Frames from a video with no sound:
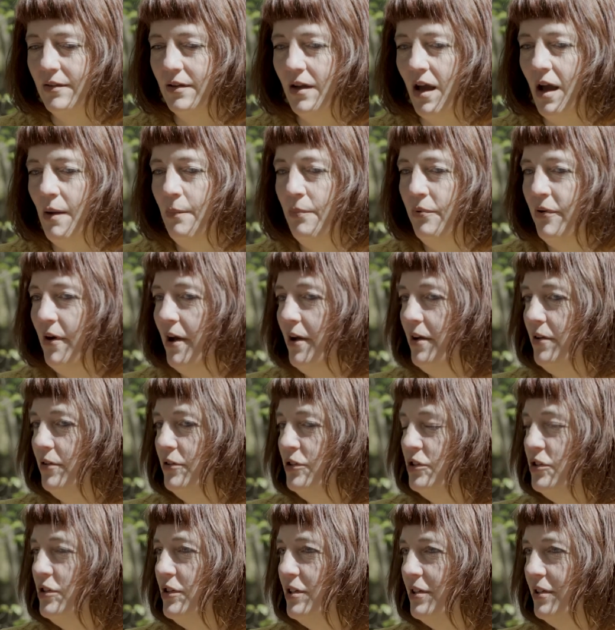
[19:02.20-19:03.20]

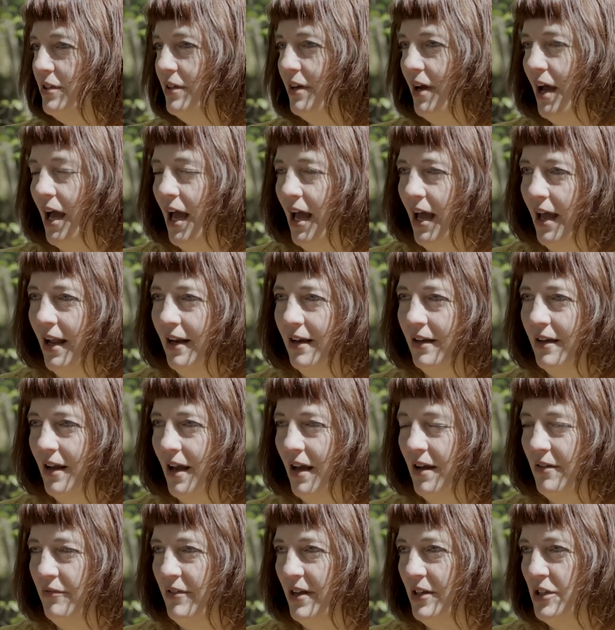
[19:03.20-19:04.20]
approached,
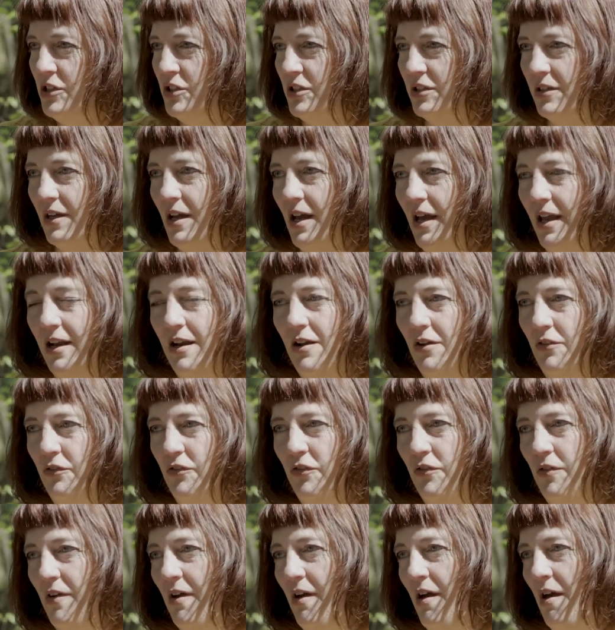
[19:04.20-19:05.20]
and which kind
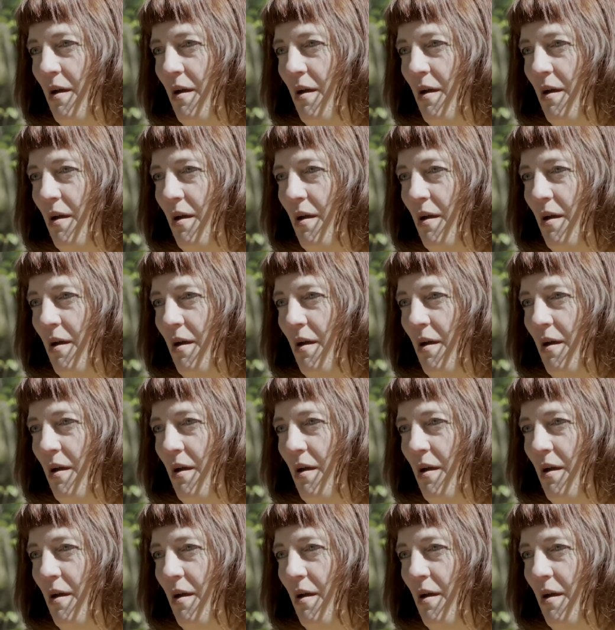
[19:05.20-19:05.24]
of